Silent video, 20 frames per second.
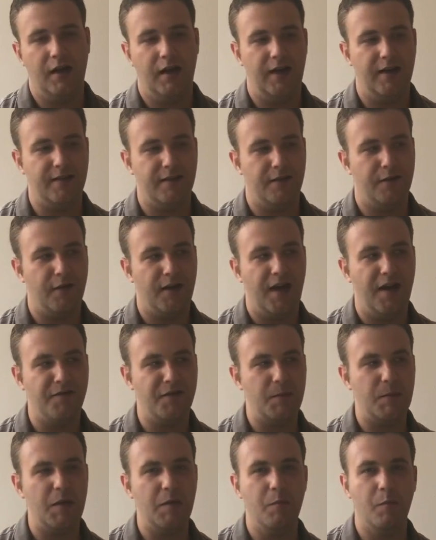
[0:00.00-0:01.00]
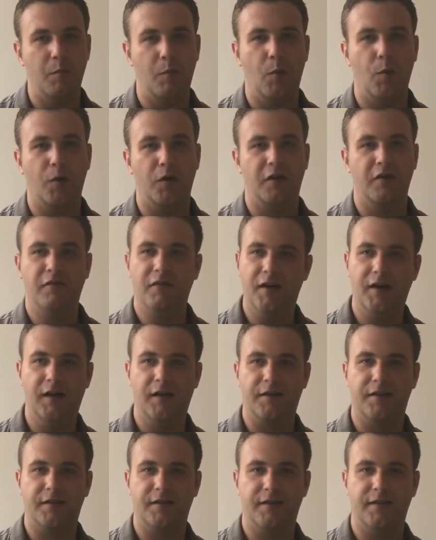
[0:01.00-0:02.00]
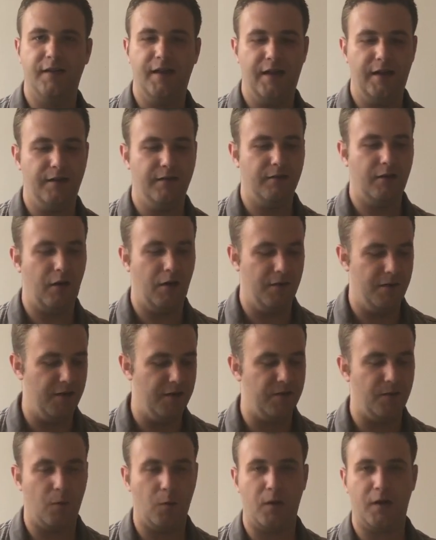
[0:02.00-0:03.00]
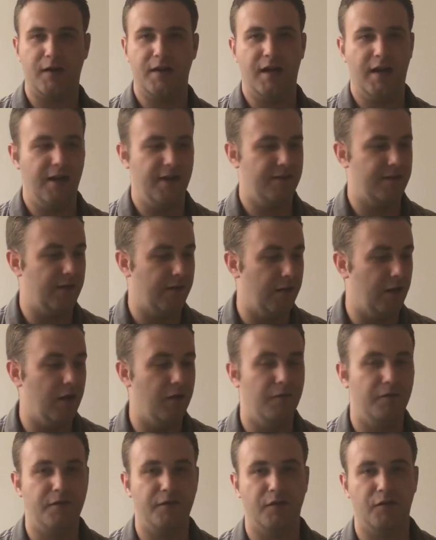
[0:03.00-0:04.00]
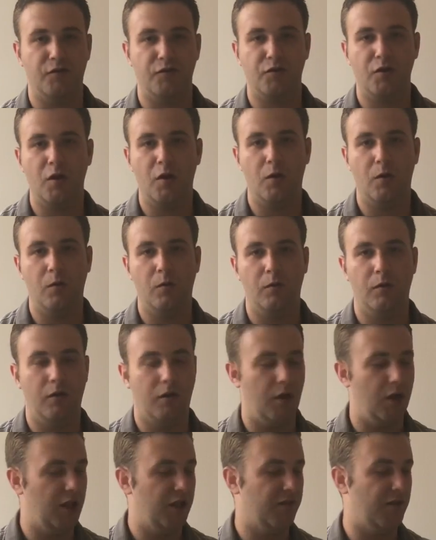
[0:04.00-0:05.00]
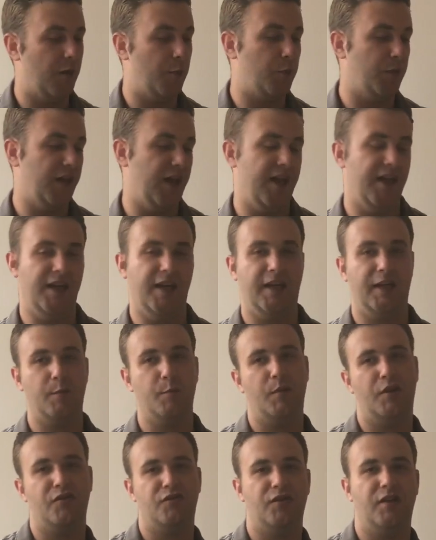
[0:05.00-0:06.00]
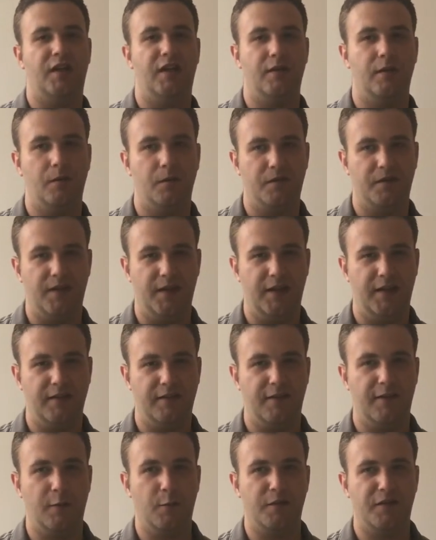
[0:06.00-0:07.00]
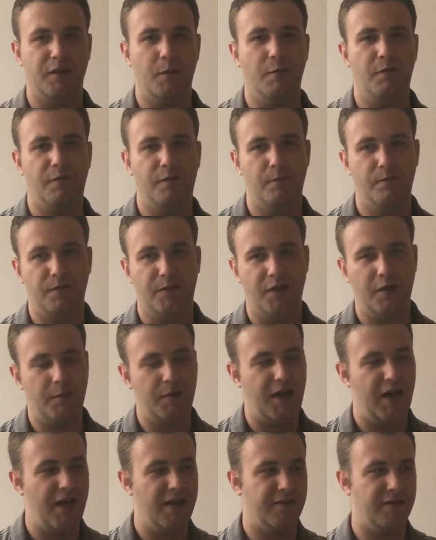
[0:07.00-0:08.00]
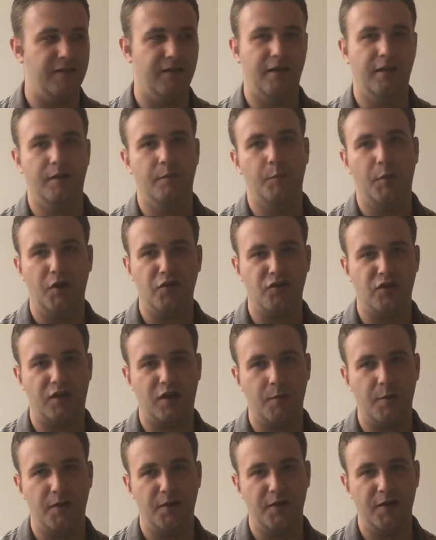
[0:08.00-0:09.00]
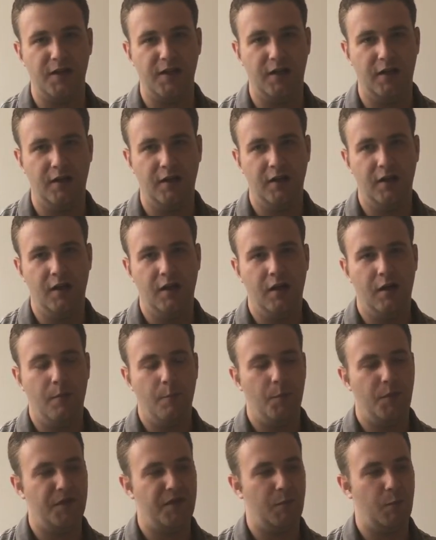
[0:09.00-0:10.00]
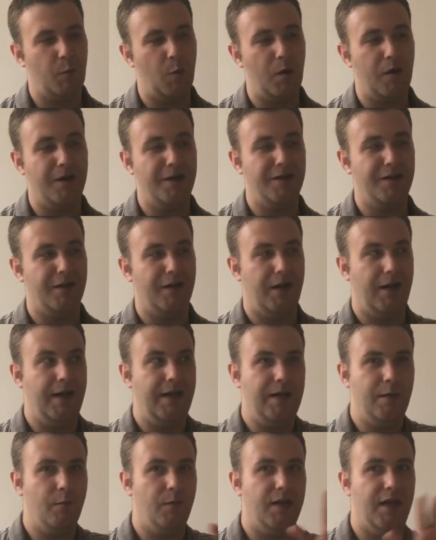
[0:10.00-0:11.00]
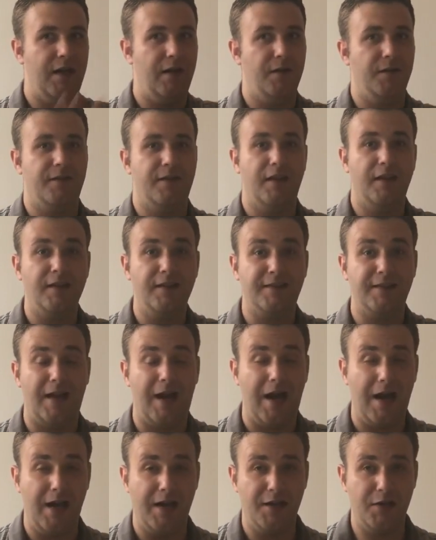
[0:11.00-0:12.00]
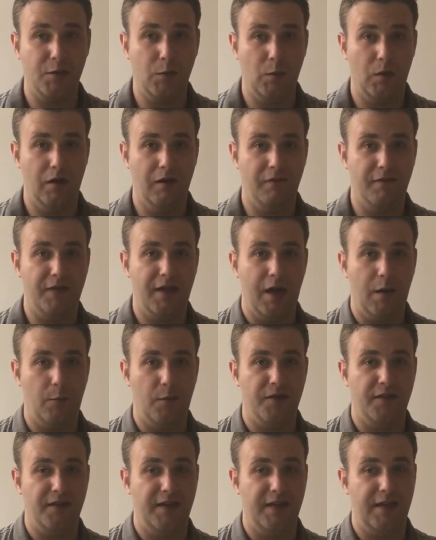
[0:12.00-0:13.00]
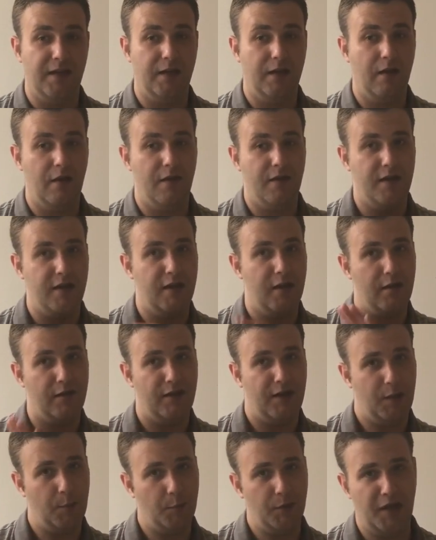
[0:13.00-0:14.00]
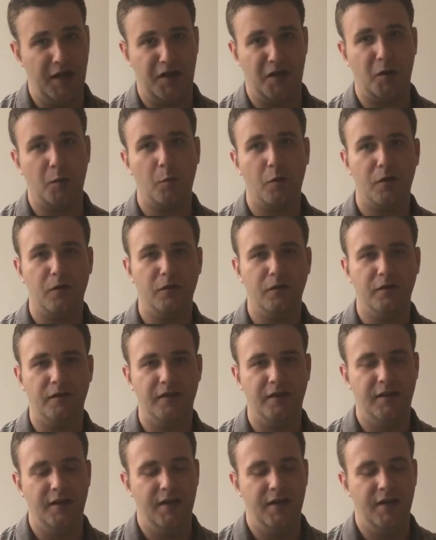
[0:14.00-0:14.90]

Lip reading: I said there have to be more of us that are this organized and love to show all of our planning and budgeting and those things. And there were some guys in the budget community, but there weren't anyone else that at least I knew of that was in the like planner world.